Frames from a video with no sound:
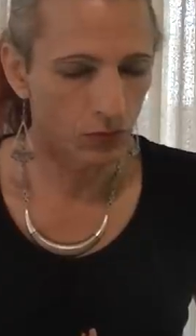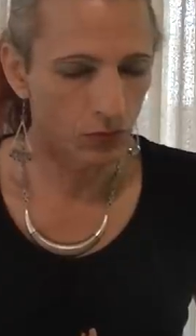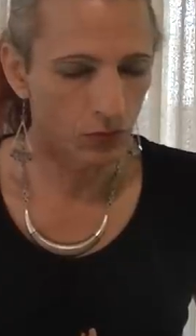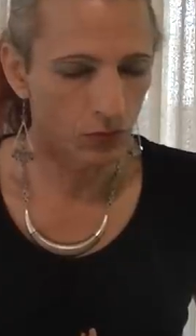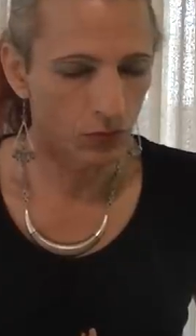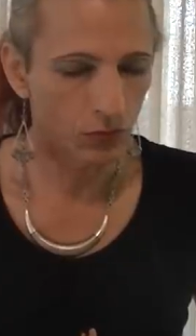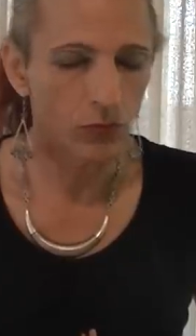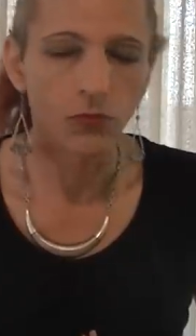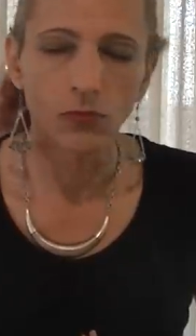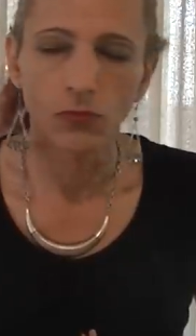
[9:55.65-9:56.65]
uh,
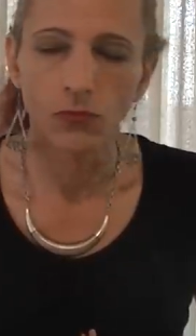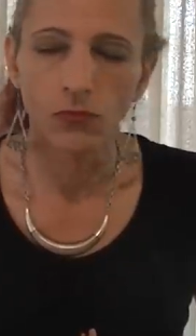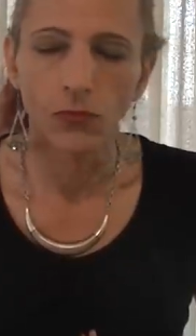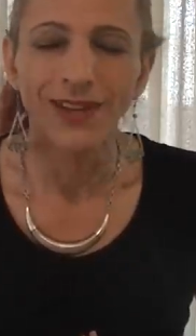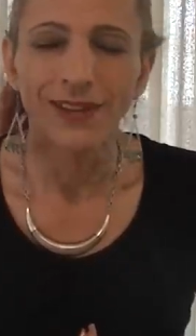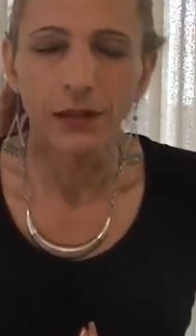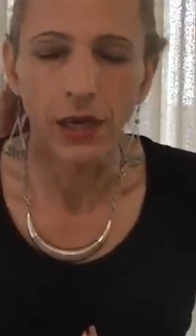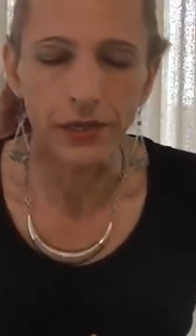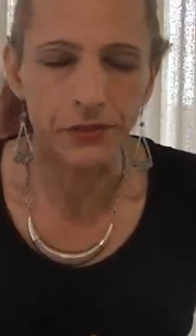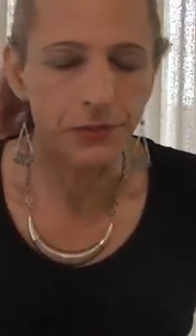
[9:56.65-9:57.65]
express through
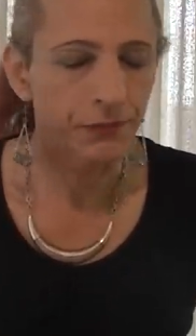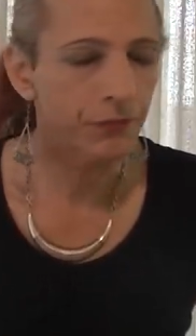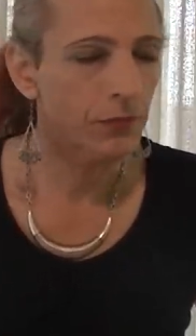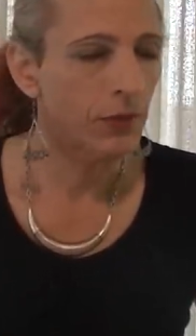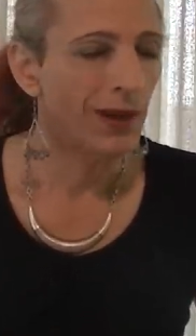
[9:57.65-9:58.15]
yes. that oversoul.